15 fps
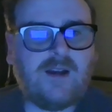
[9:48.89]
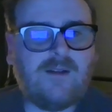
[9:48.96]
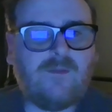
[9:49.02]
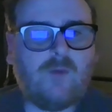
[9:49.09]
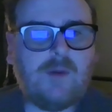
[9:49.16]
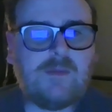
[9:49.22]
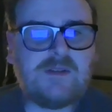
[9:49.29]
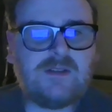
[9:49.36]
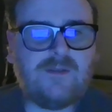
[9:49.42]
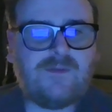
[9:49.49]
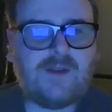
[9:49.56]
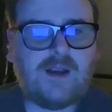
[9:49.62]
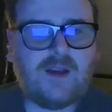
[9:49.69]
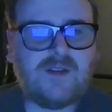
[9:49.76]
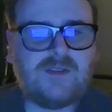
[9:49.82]
of Women's
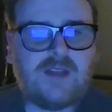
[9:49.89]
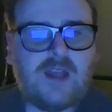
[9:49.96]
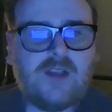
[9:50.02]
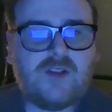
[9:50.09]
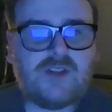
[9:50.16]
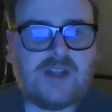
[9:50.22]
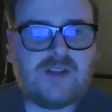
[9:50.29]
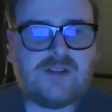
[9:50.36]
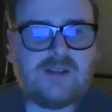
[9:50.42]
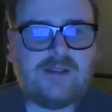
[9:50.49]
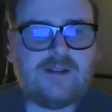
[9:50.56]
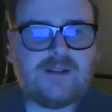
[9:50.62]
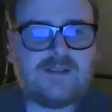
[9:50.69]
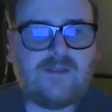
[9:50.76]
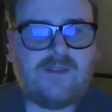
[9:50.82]
Affairs to change the
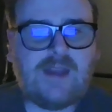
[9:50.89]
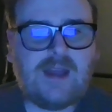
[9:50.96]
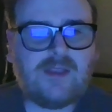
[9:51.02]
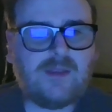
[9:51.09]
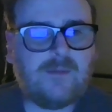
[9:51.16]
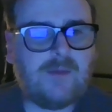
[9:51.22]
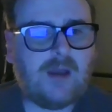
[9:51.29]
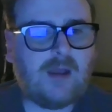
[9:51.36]
lyrics of the anthem,